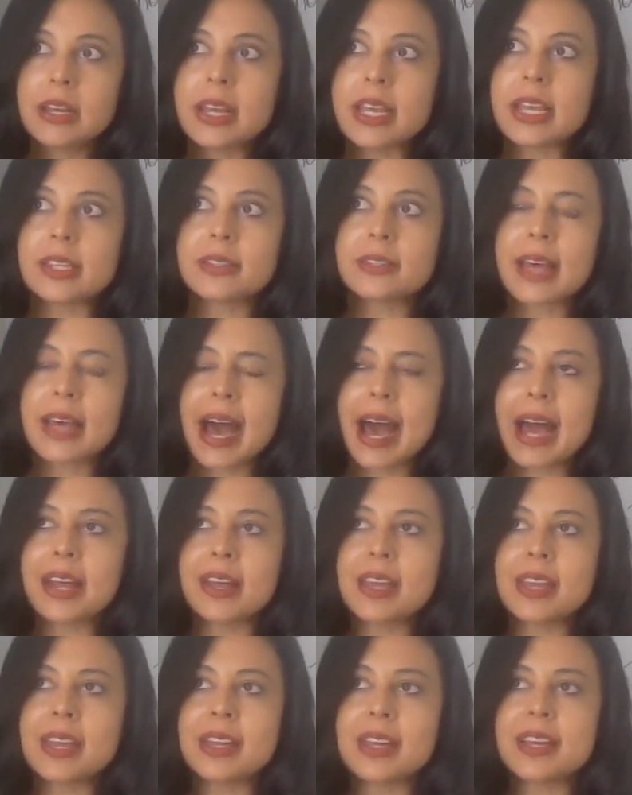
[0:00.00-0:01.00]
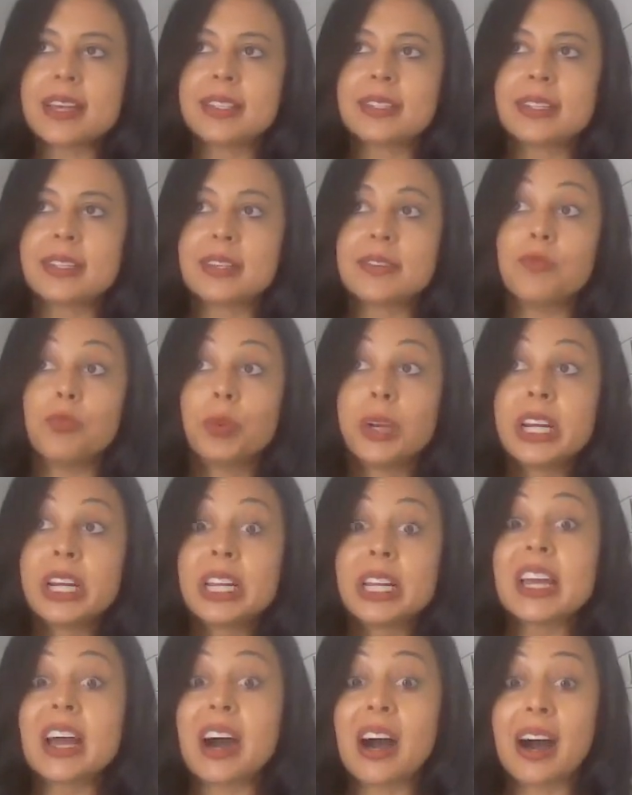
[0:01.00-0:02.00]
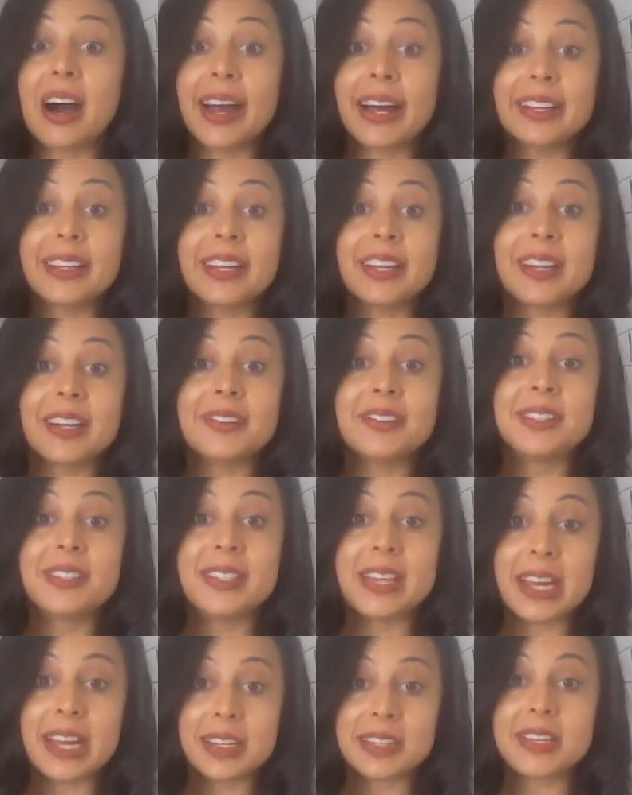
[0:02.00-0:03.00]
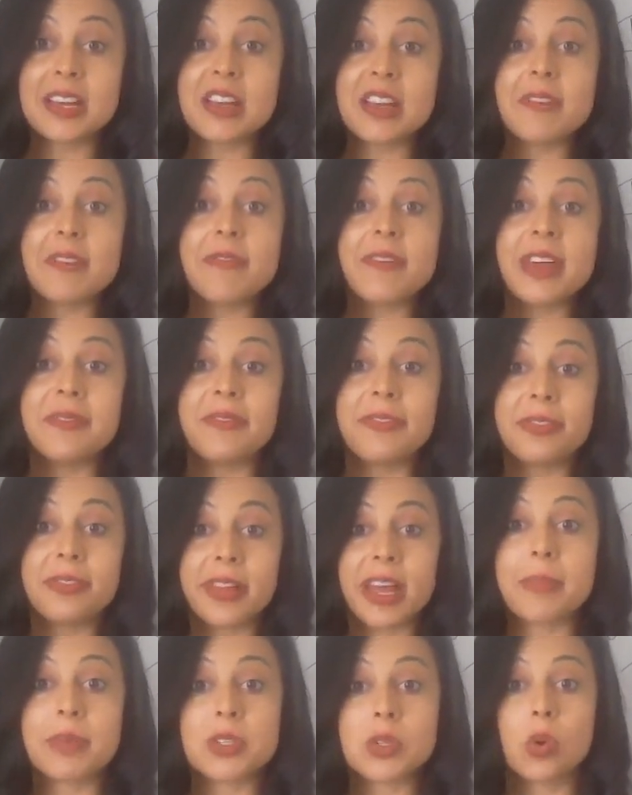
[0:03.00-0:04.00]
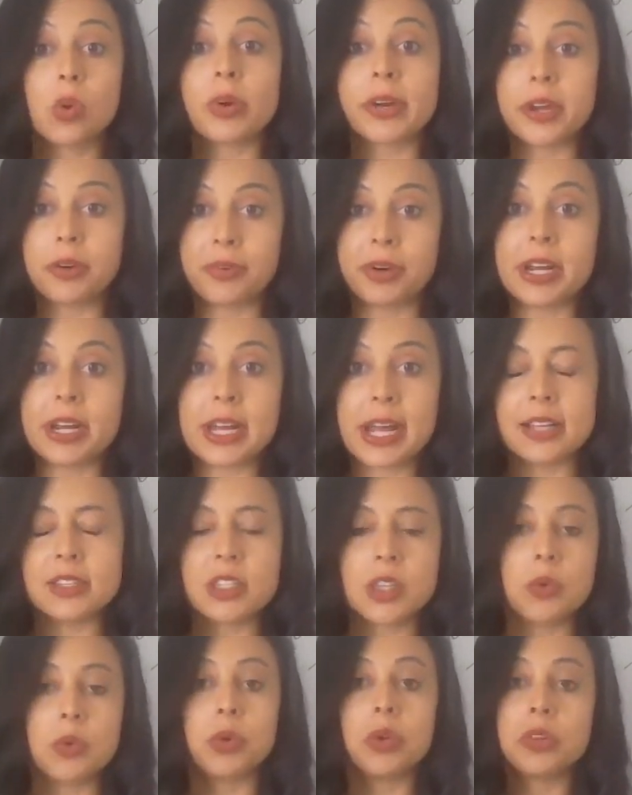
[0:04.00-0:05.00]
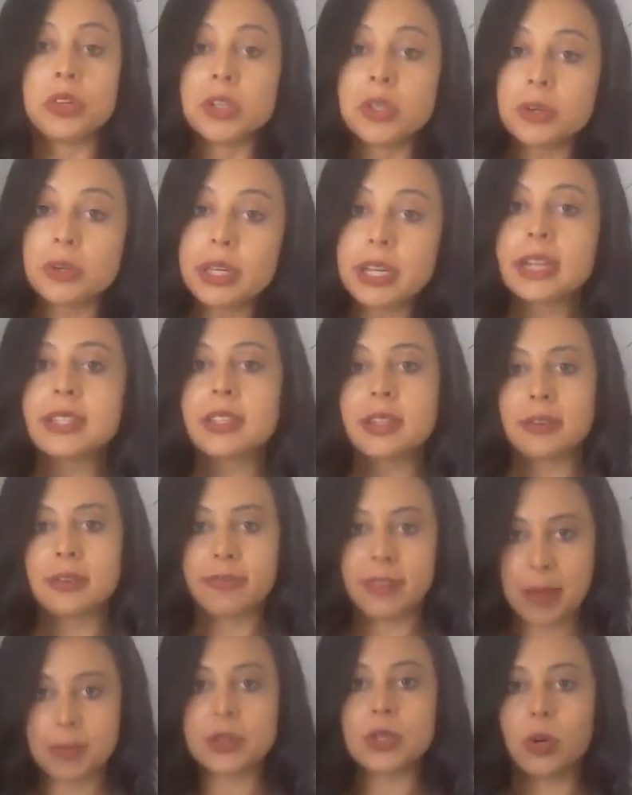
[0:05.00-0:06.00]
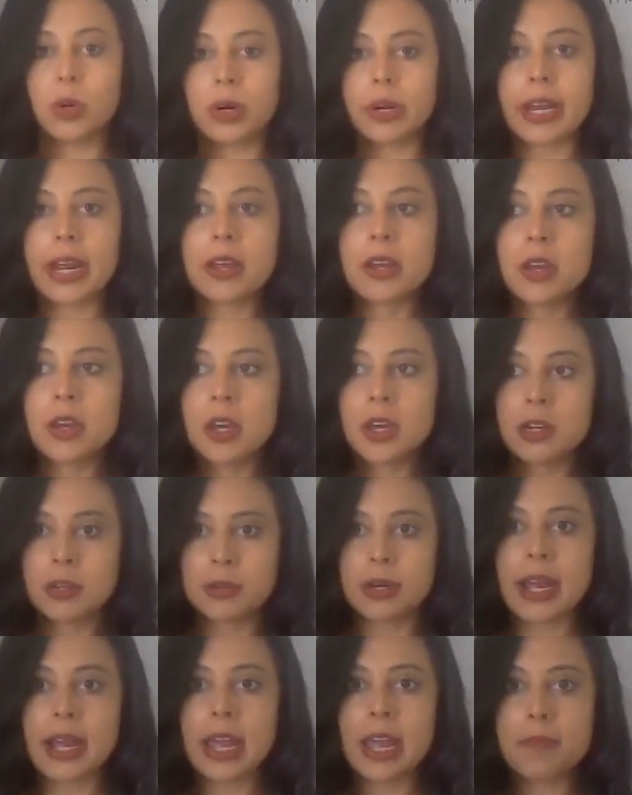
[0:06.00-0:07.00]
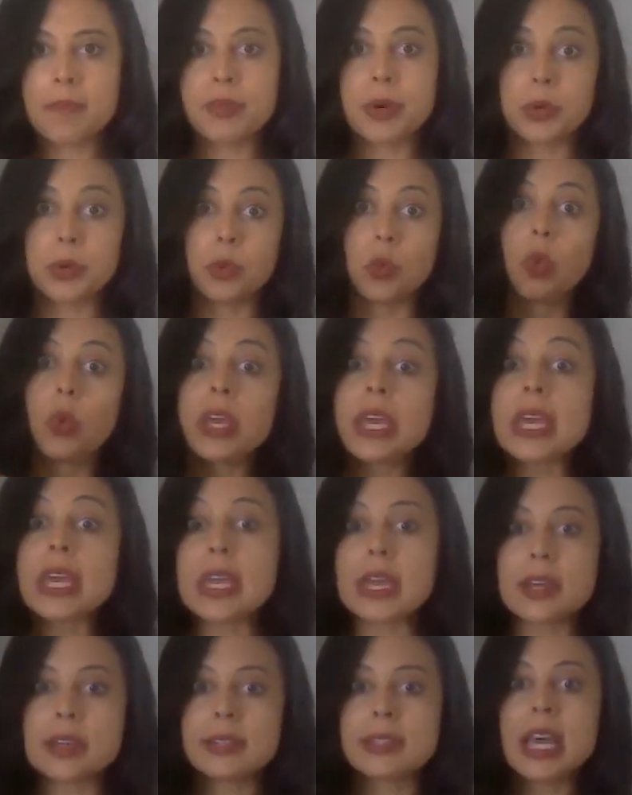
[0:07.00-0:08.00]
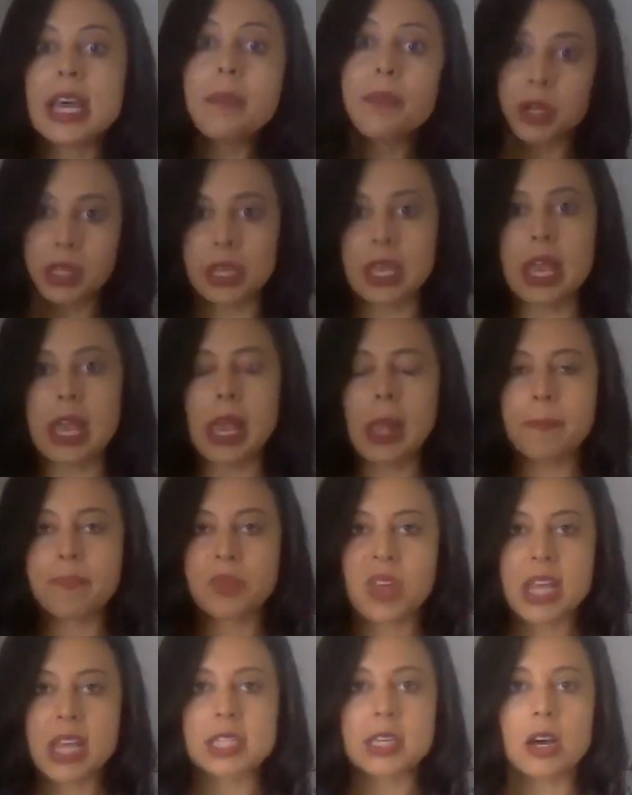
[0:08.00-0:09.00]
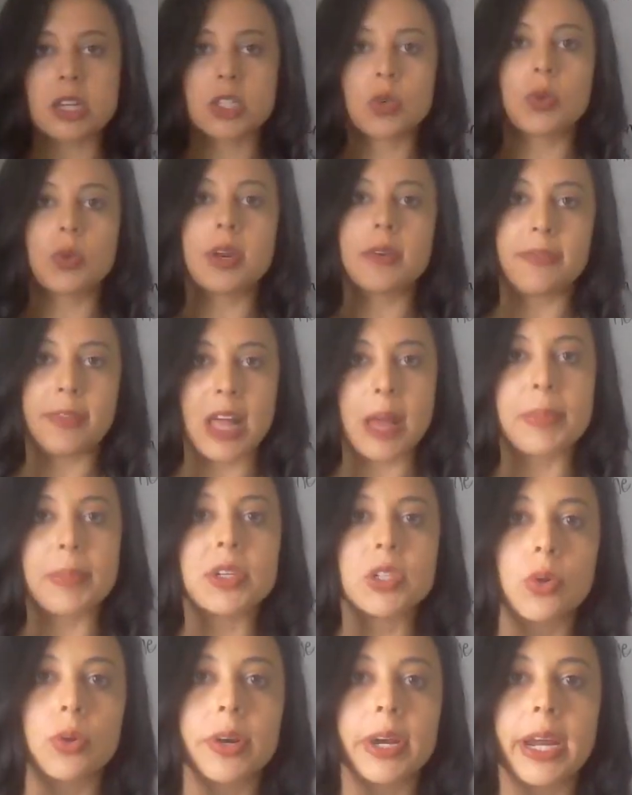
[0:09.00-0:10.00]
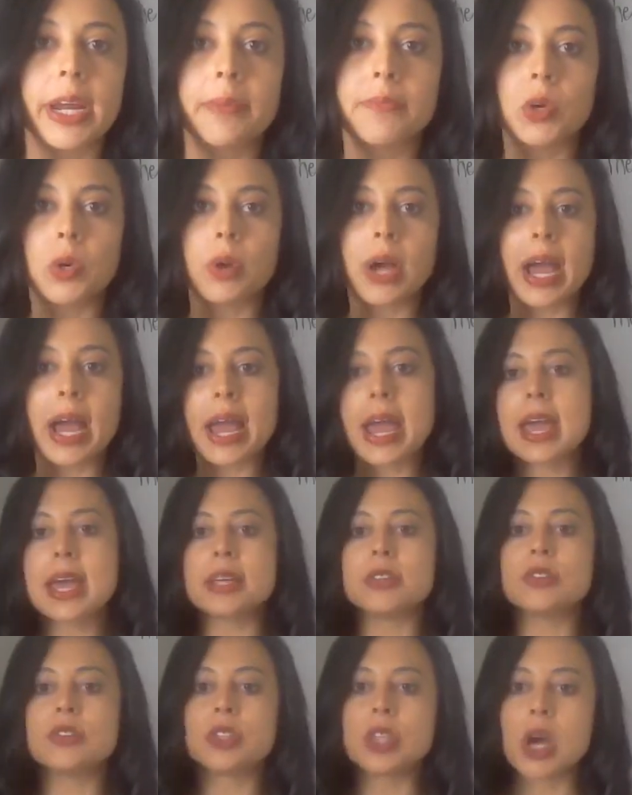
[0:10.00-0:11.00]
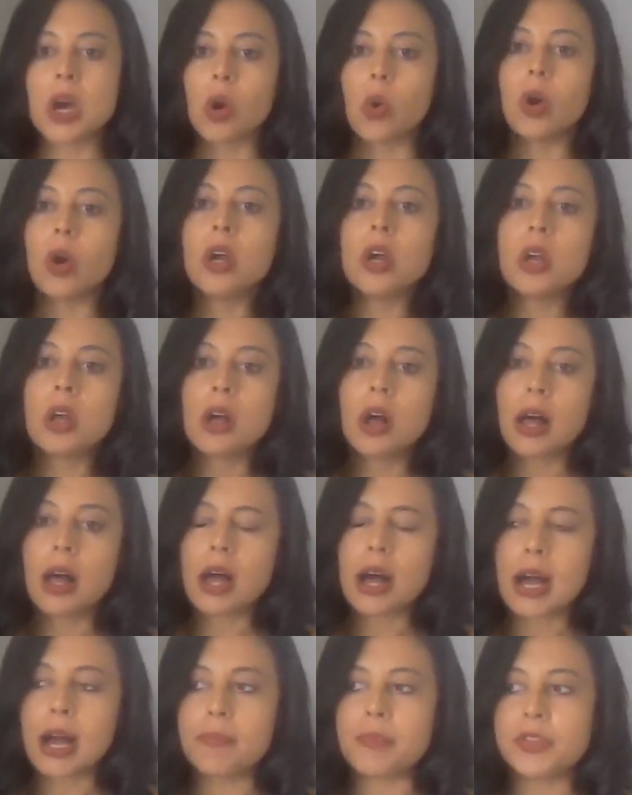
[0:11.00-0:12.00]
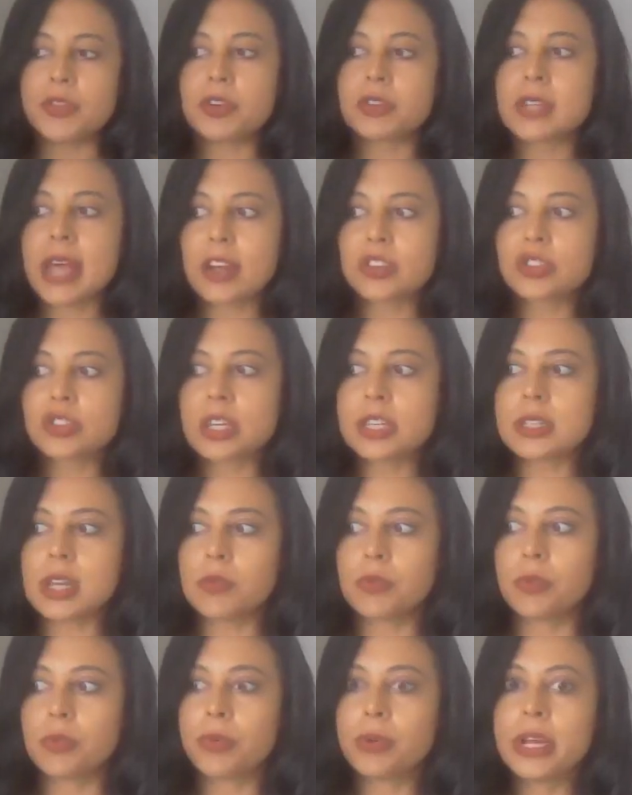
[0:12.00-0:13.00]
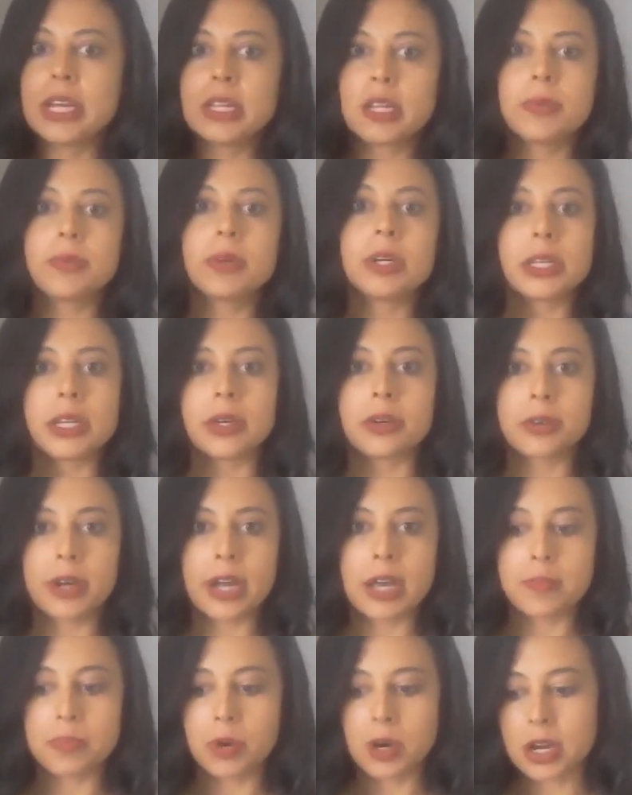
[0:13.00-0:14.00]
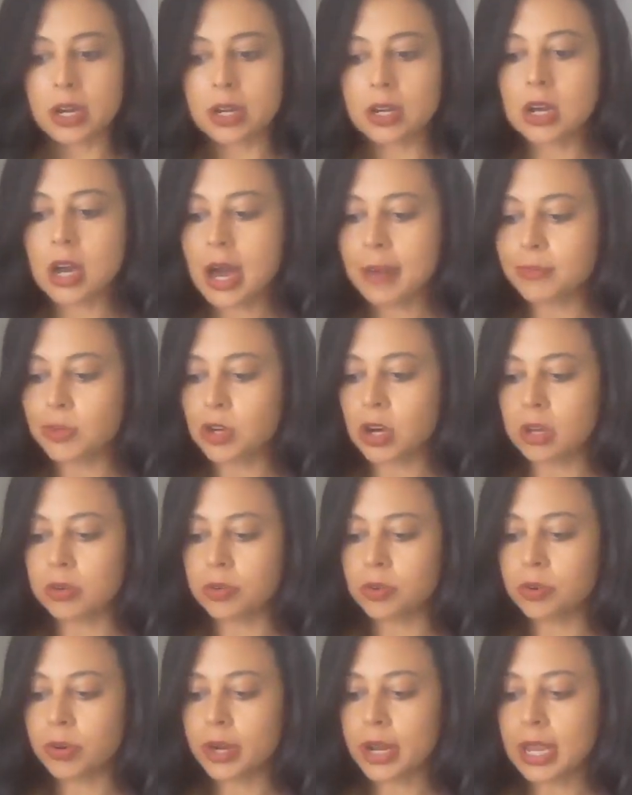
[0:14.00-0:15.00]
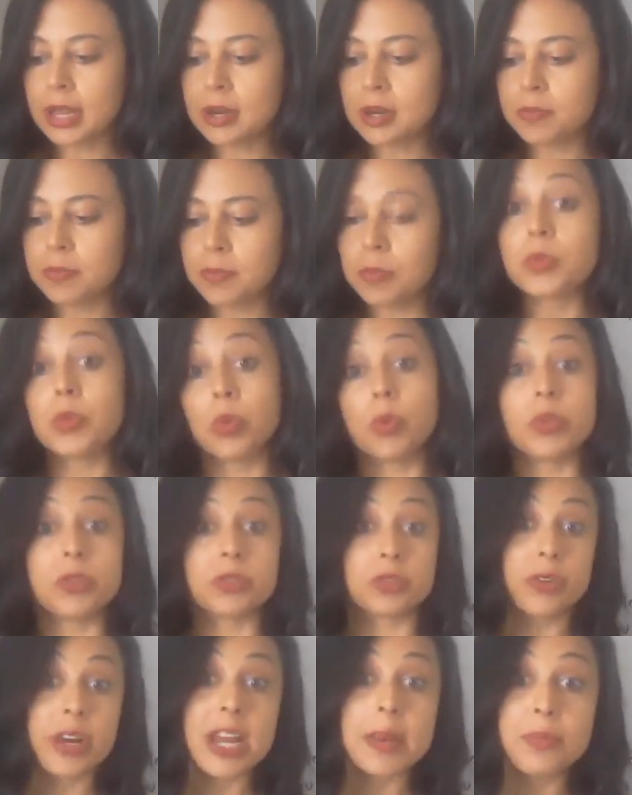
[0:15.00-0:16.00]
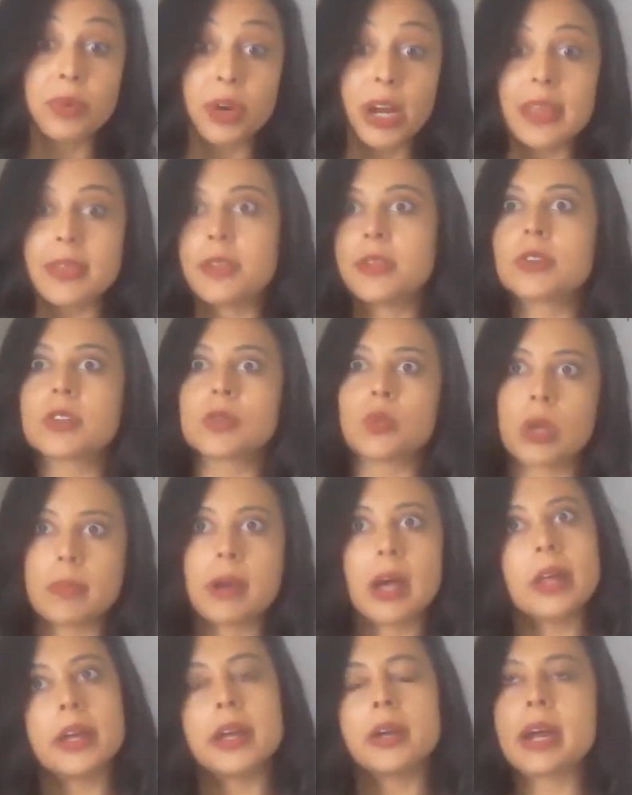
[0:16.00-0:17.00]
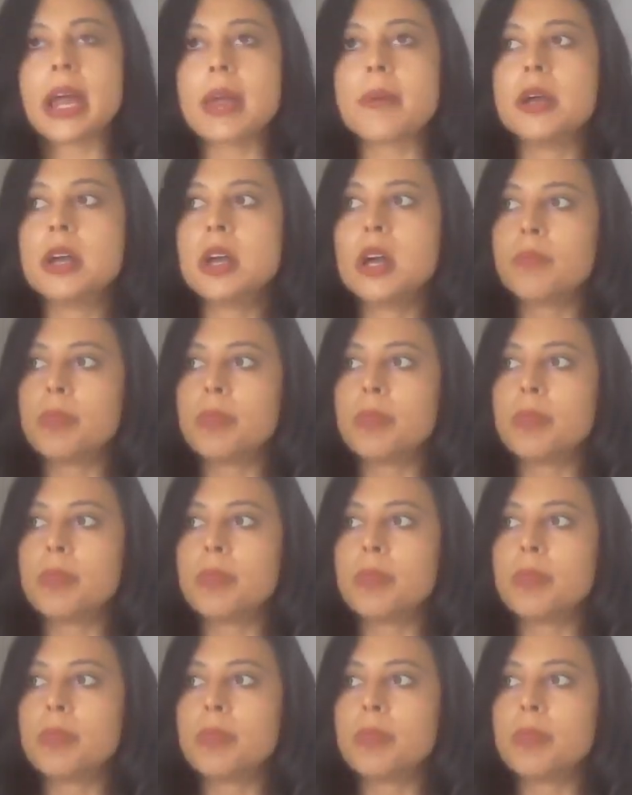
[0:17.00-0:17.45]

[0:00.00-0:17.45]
is that it is really a highly addictive inflammatory ingredient. So gluten is an inflammatory, right? But wheat separately is also an inflammatory, okay? And so um, there's actually a really, really great book um, called Grain, well, there's Grain Brain and there's Wheat Belly, right?